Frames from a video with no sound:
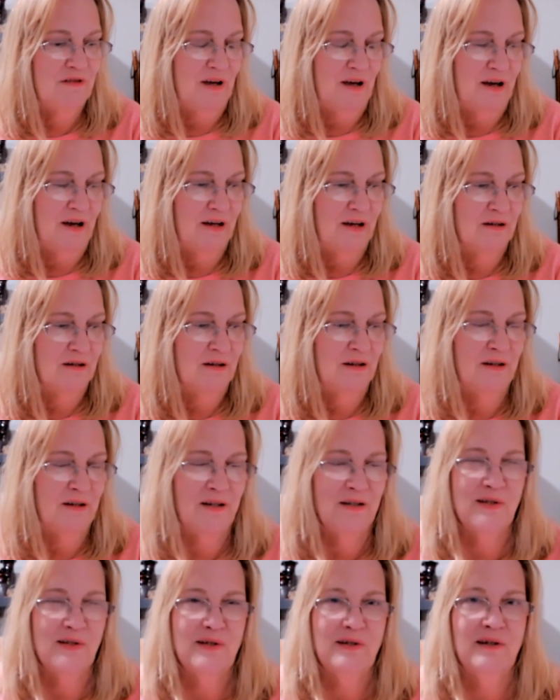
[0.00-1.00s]
that. And
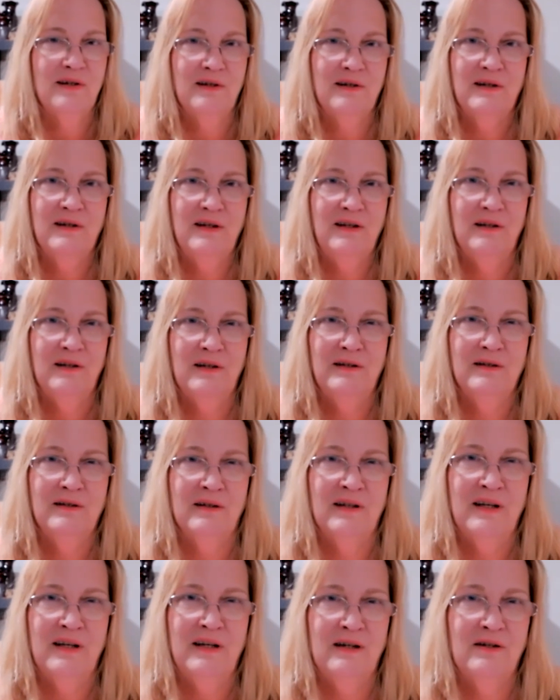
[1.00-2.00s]
it's the healing the
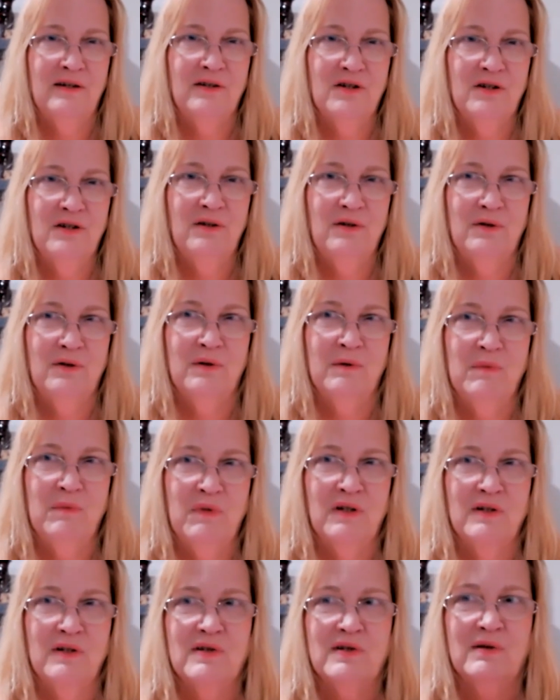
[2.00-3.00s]
land too.
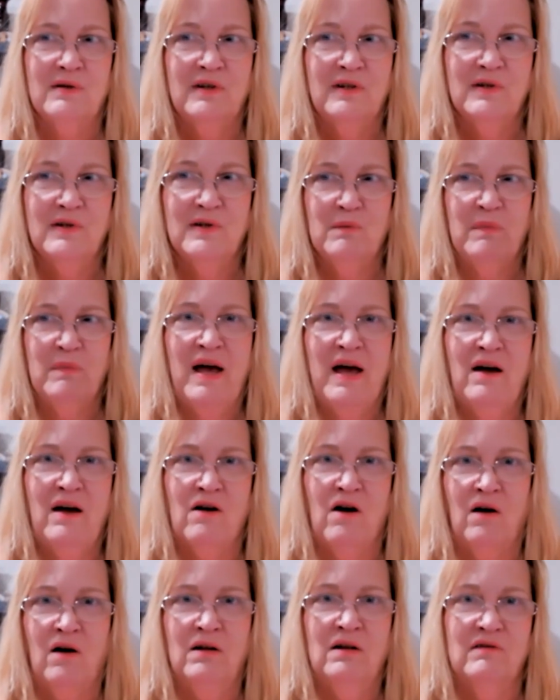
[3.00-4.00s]
It's about
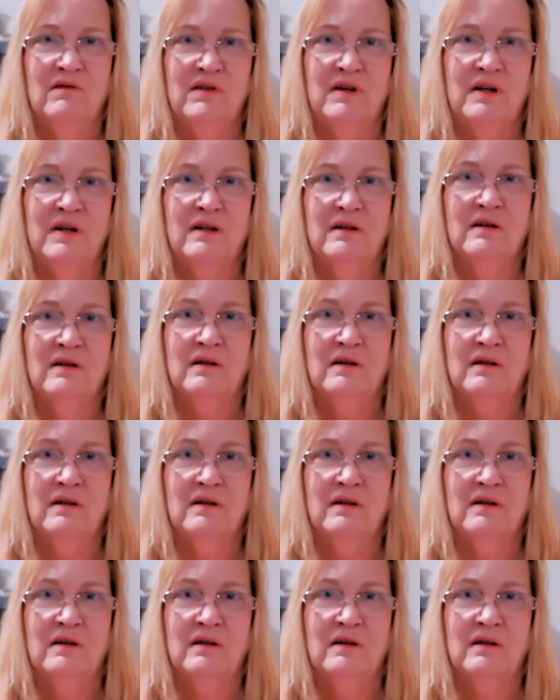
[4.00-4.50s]
all of it, the